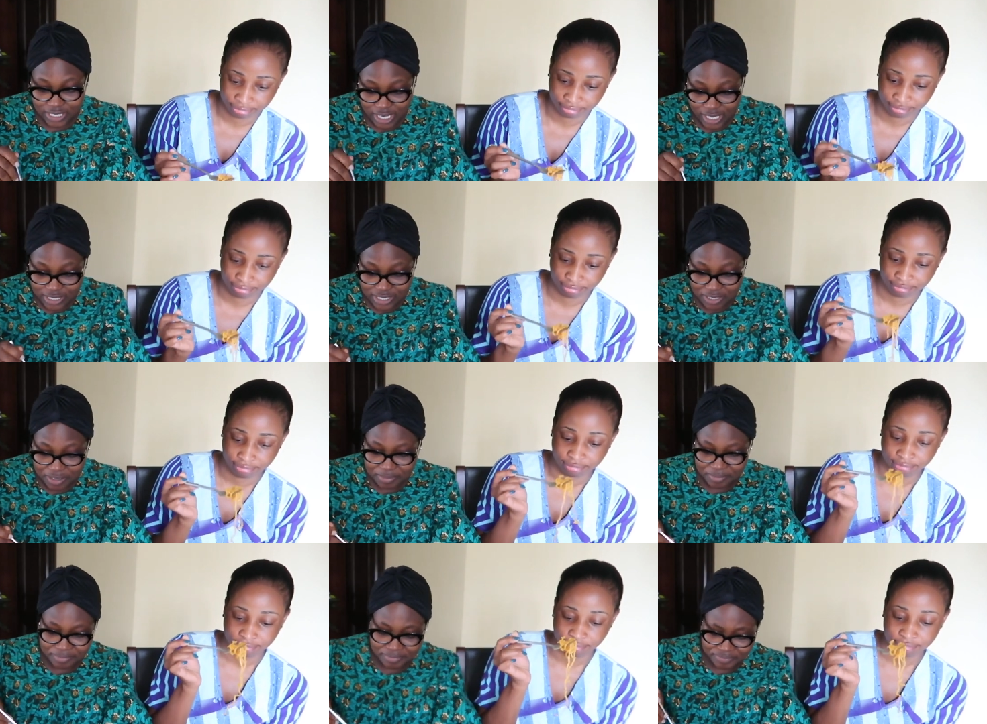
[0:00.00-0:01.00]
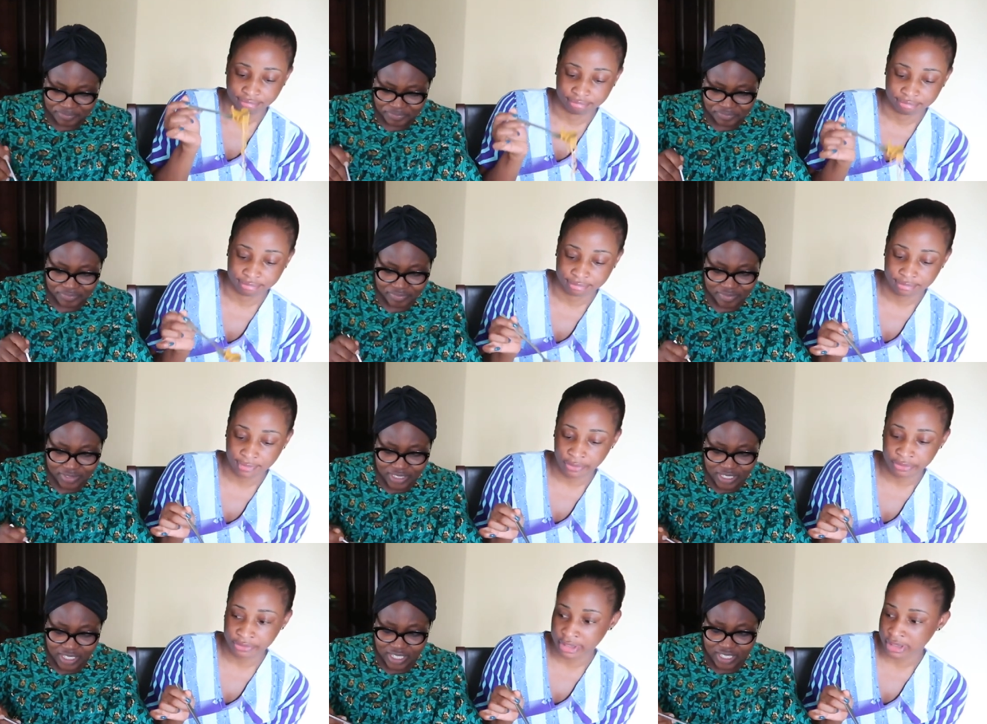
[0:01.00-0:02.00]
Speaker 1: and um,
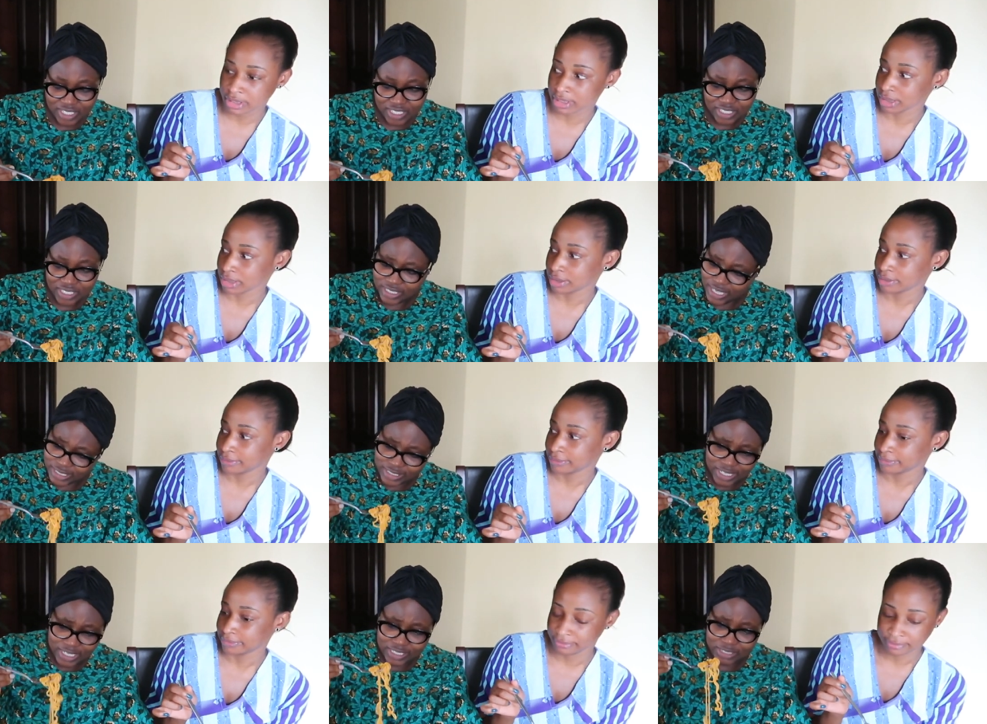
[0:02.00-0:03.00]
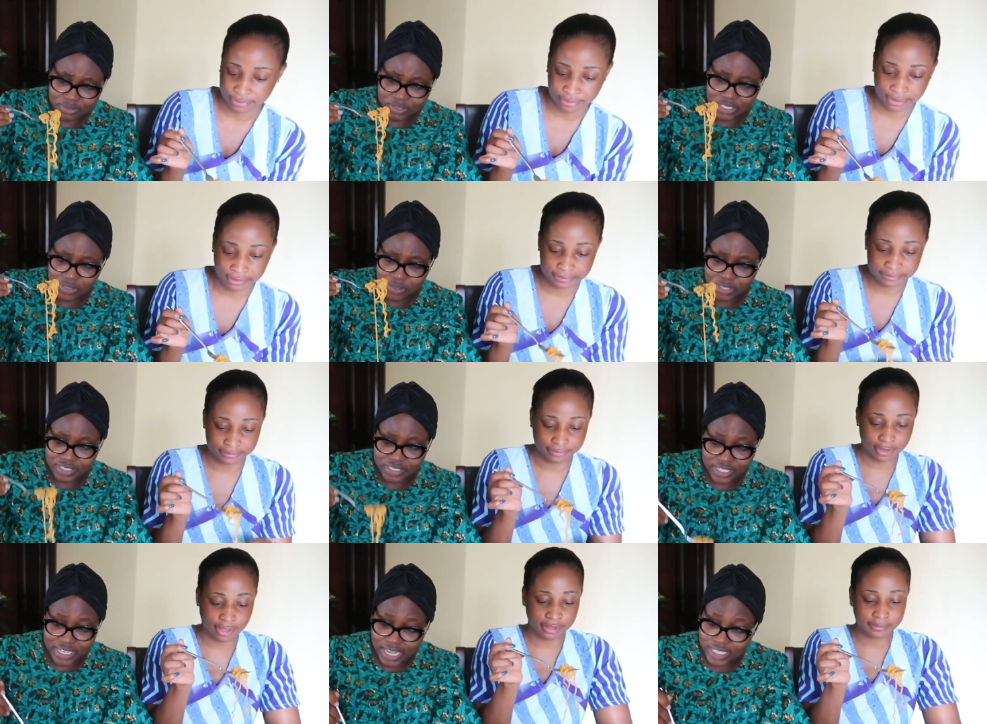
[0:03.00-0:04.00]
Speaker 2: are we ready to start?
Speaker 1: Yes, now we are go
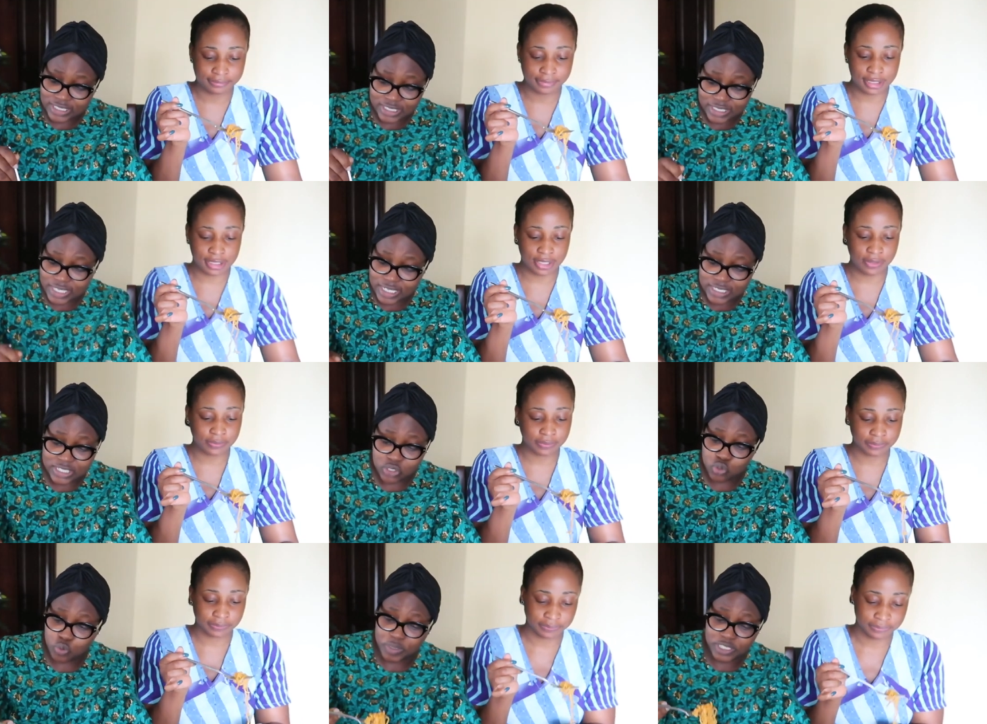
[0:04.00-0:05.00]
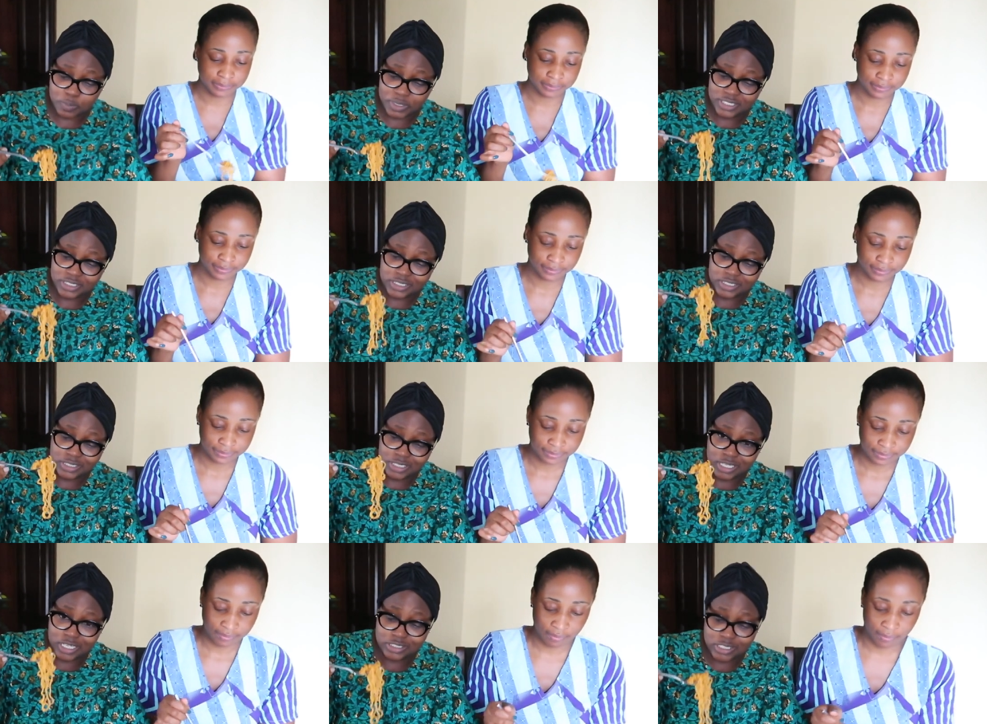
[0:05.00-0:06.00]
going. Guys, they said this is super spicy, the
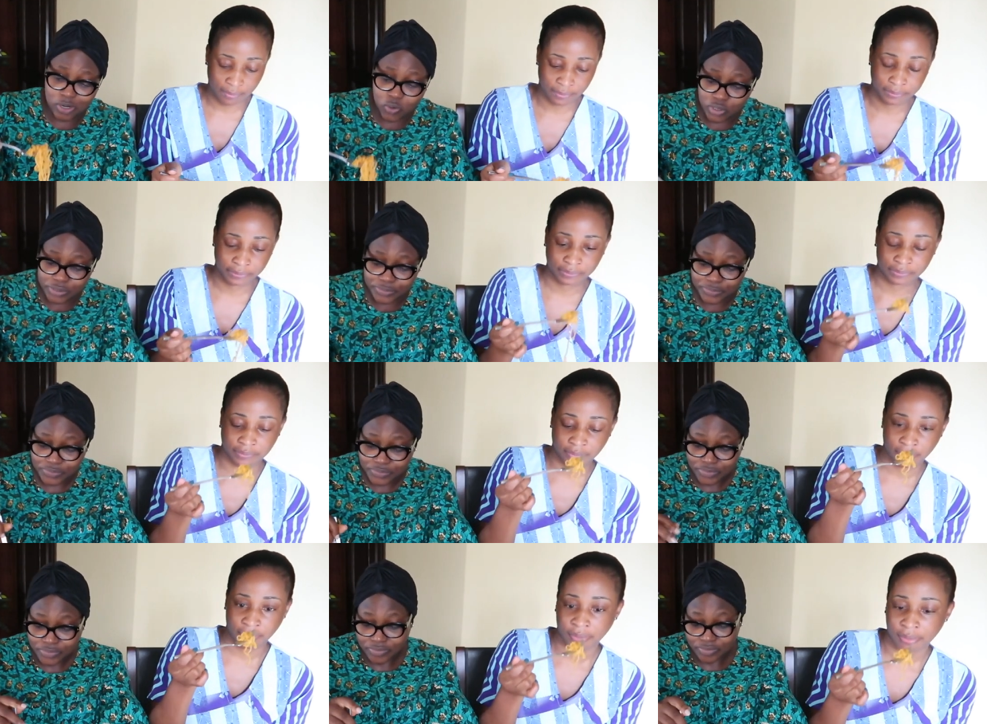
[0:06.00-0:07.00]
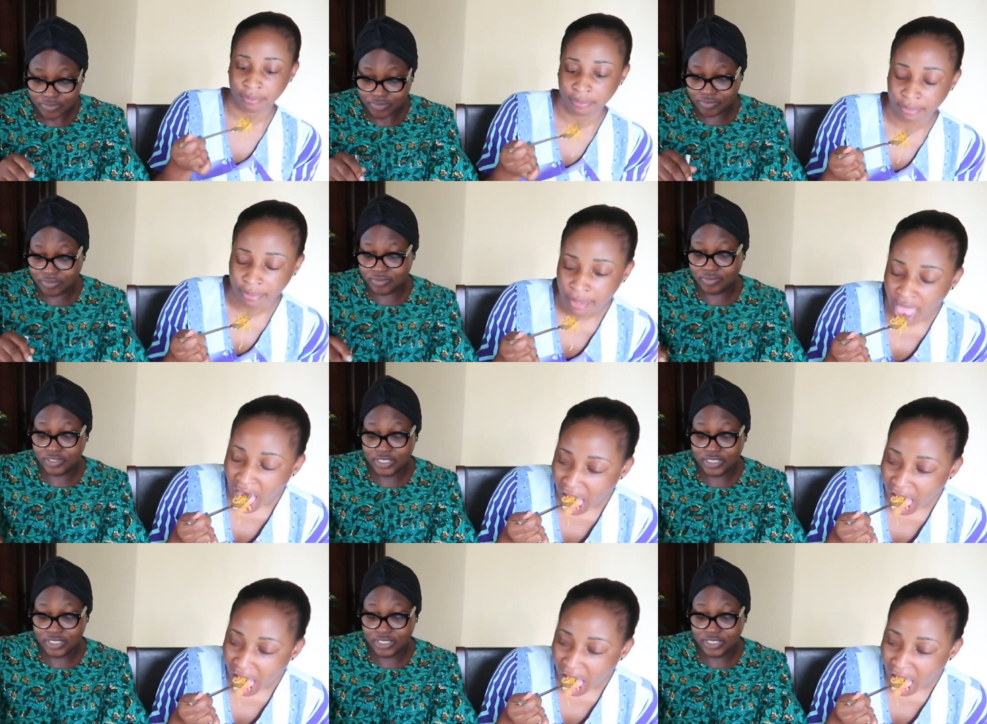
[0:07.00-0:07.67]
international one. Mm,